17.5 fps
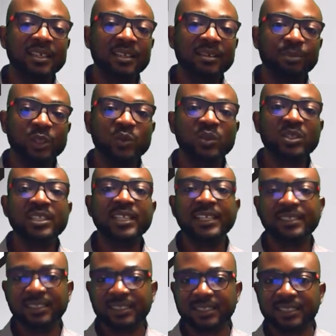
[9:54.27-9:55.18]
between
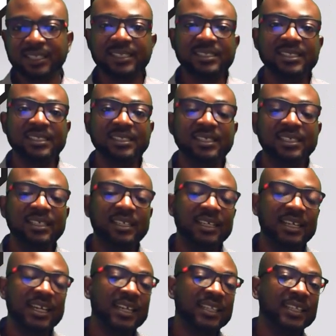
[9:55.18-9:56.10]
1930
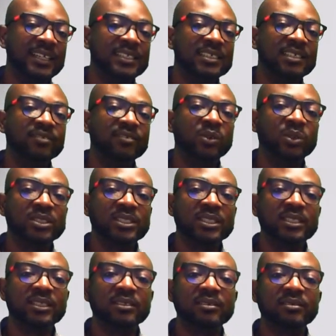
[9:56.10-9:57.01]
and 1940.